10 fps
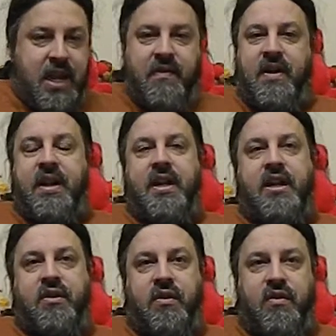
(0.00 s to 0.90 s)
If I can
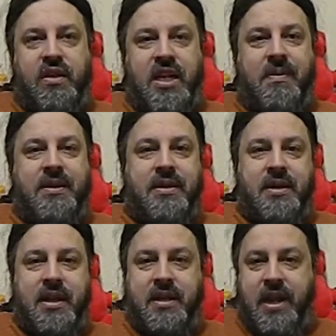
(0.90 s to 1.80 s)
get two segments
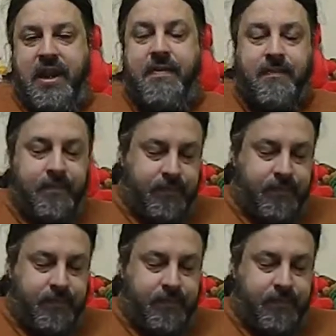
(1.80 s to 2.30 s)
in a day,